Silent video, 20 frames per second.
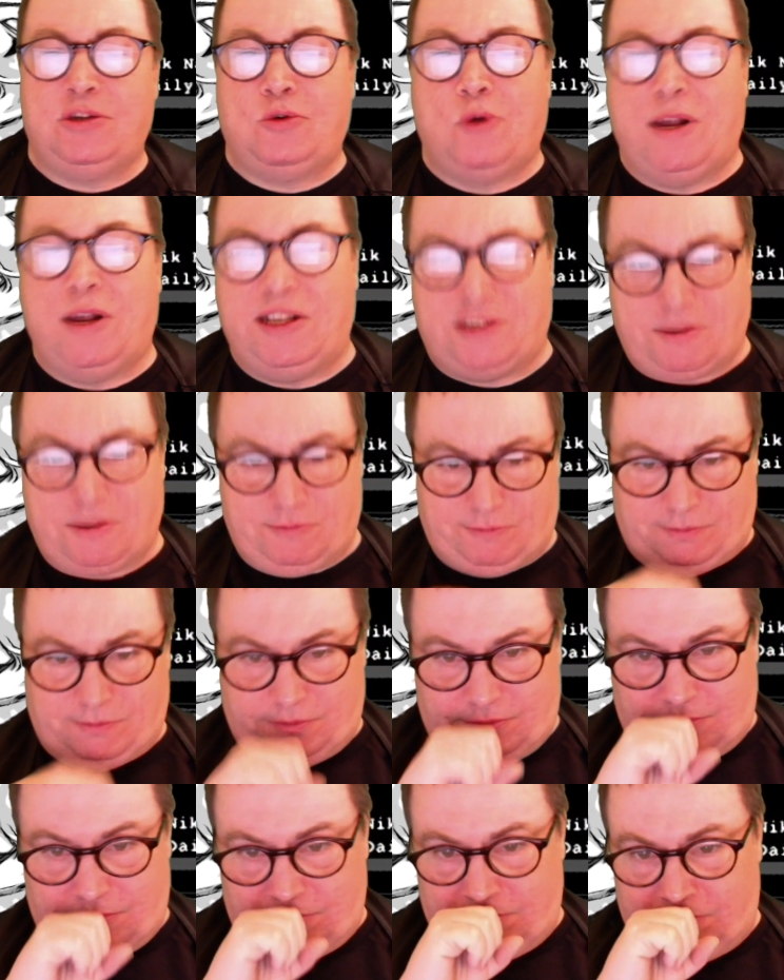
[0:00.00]
quiz.
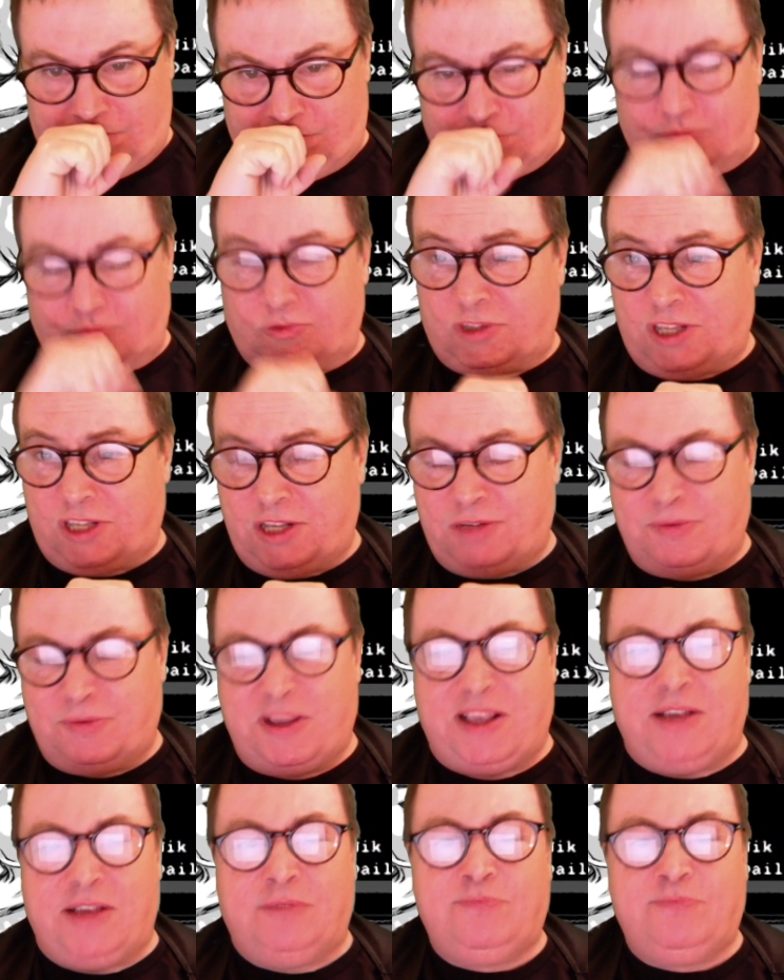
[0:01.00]
Excuse me.